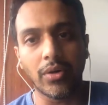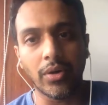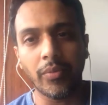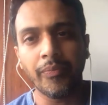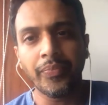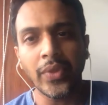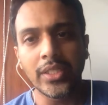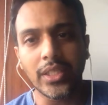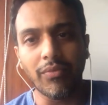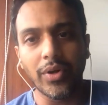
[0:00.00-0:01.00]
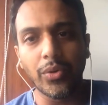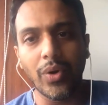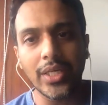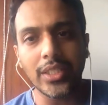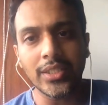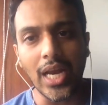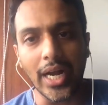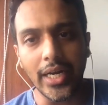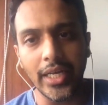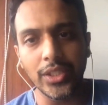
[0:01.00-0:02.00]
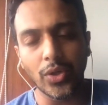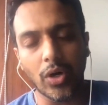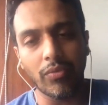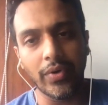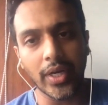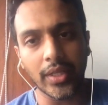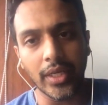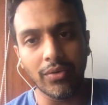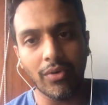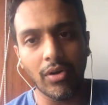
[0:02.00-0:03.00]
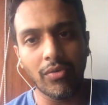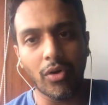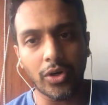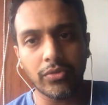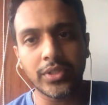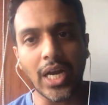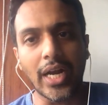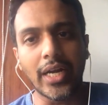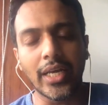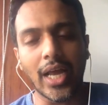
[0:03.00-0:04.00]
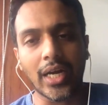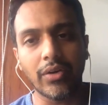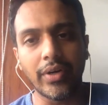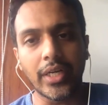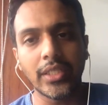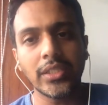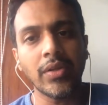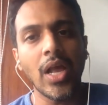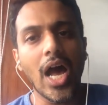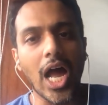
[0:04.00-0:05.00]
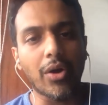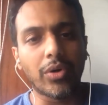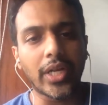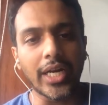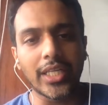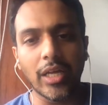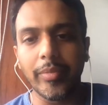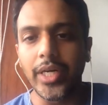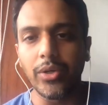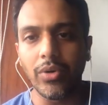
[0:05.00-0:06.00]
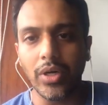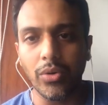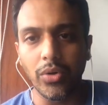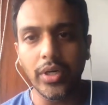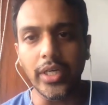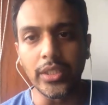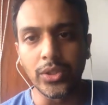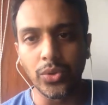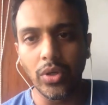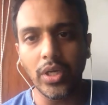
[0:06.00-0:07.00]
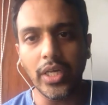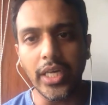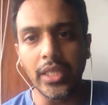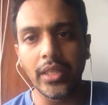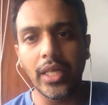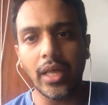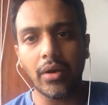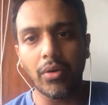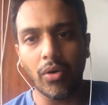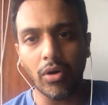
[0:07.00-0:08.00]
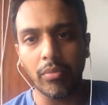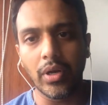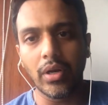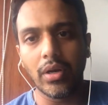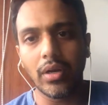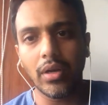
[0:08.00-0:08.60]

or someone who has a standing job where they involve a lot of standing activities, I would get them into a good insole in their normal